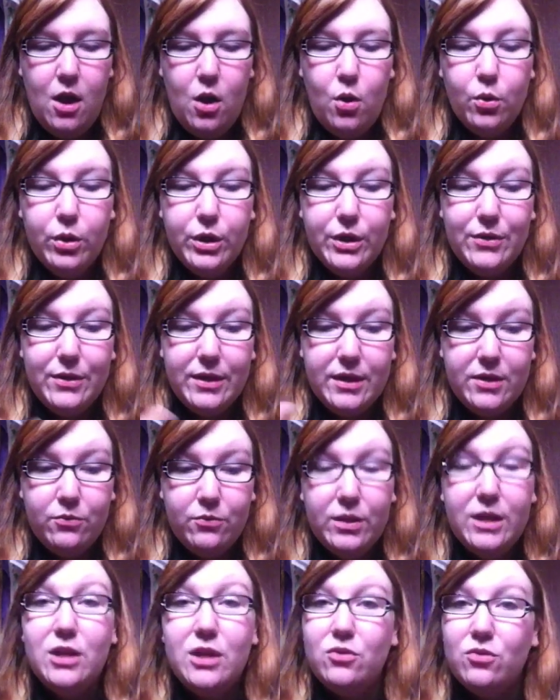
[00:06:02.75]
Or you can
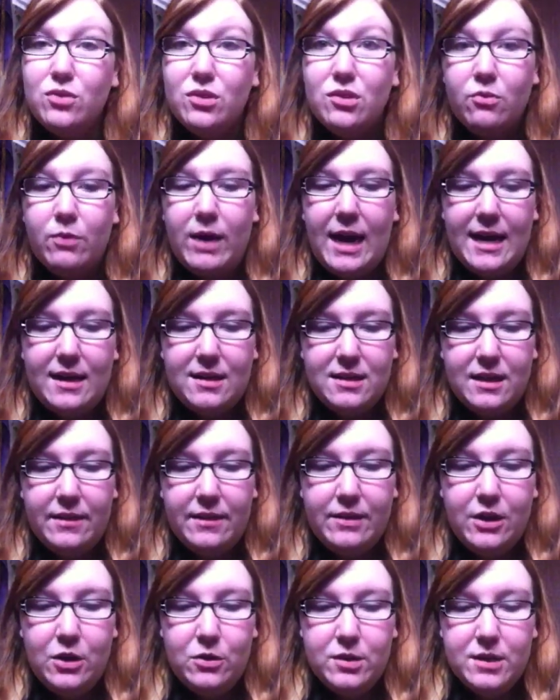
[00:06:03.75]
reuse the wax.
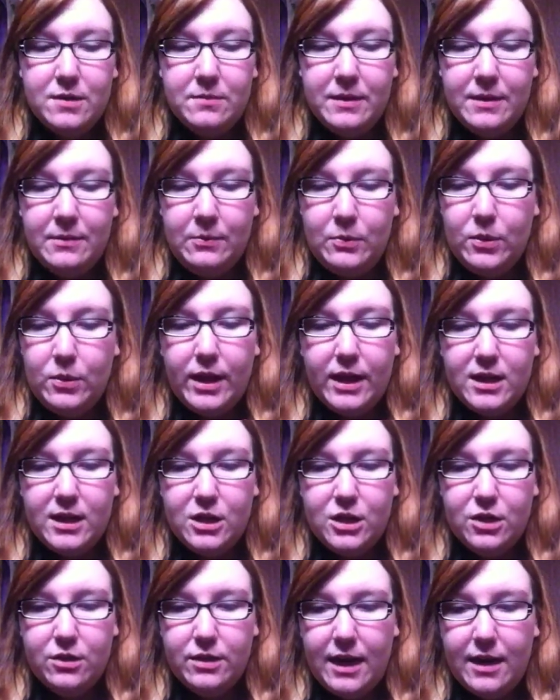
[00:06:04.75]
I know some people like
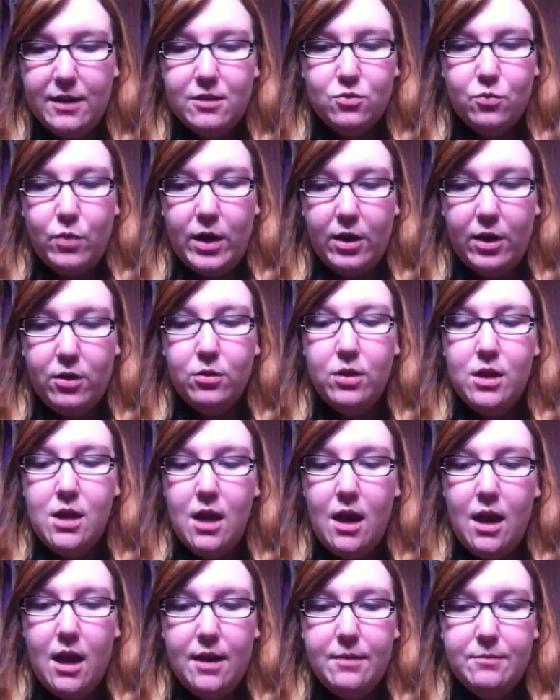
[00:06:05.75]
to do that as well,
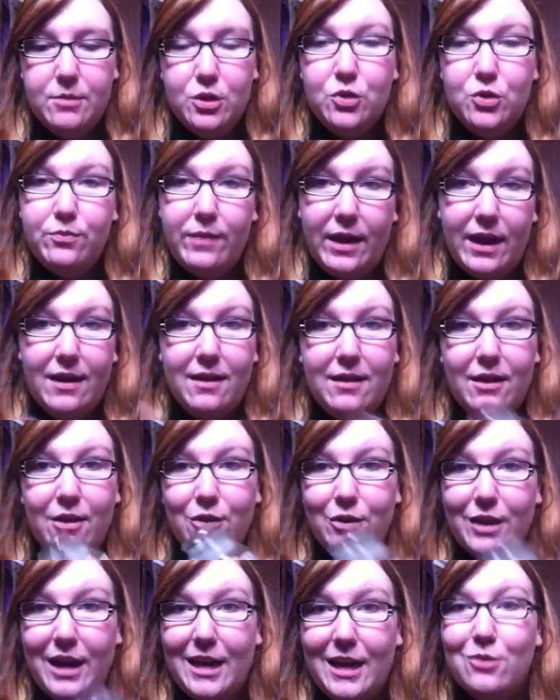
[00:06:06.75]
to make in
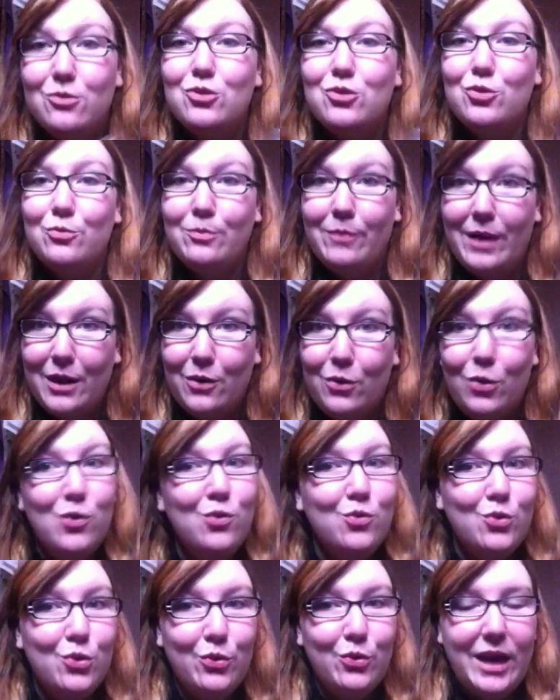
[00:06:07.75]
other candles or make a
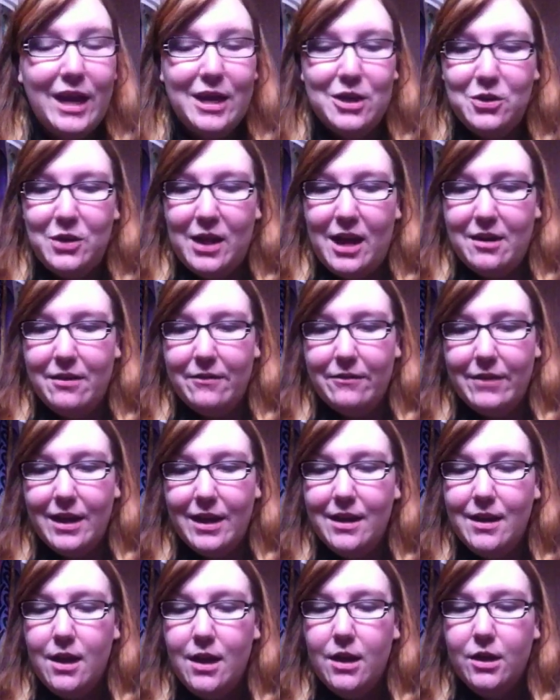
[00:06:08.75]
whole new candle out of it.
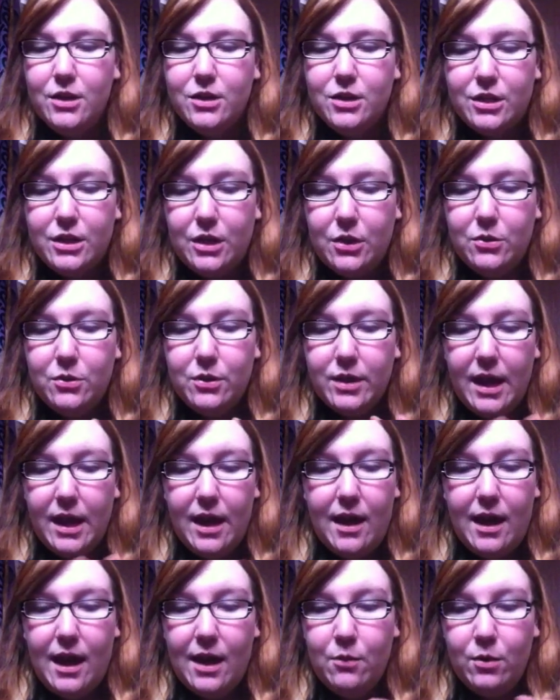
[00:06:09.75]
So
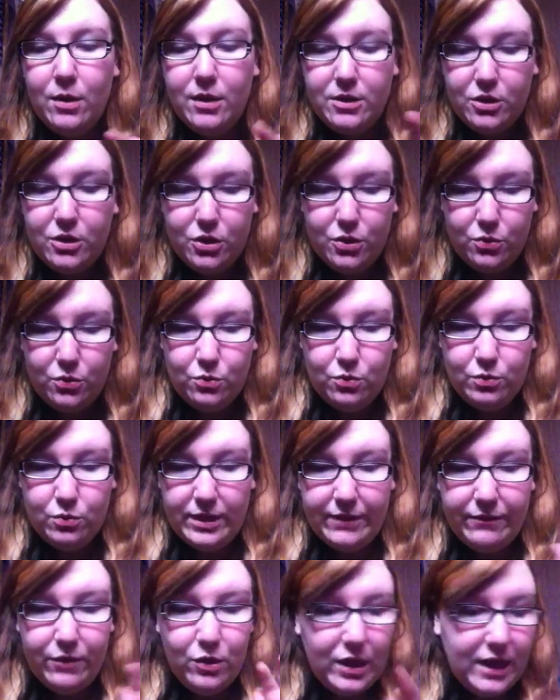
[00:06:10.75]
yeah, I wanted to
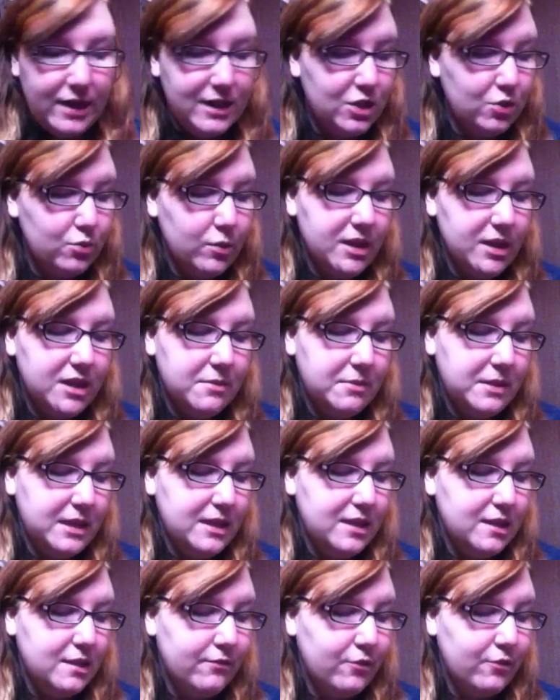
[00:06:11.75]
give you guys the
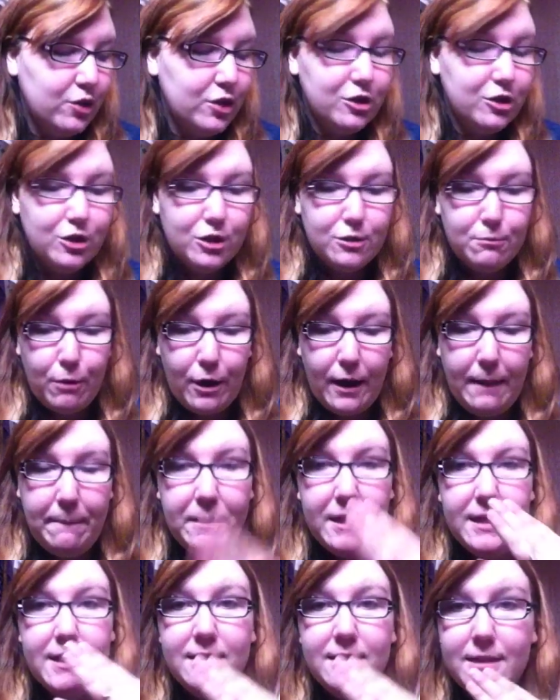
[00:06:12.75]
recipes for those spray
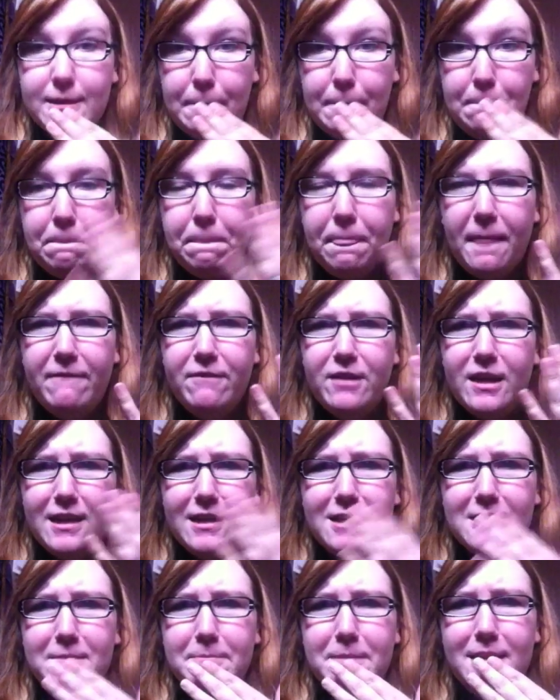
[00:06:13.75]
blends. I feel like
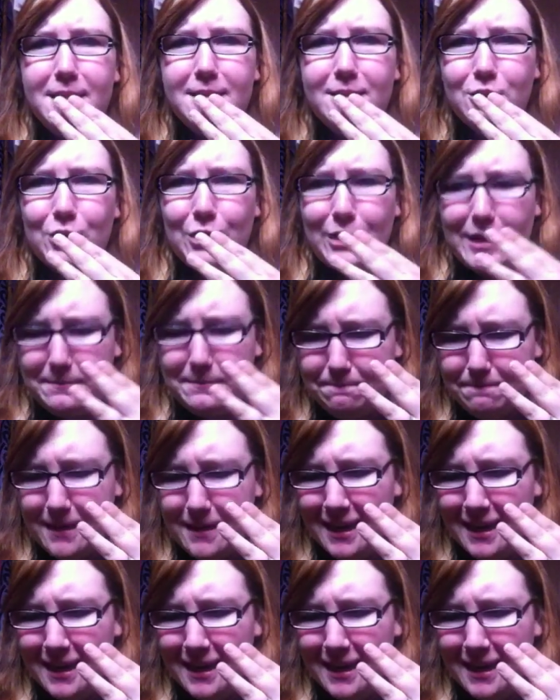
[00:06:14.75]
I spitted, sorry.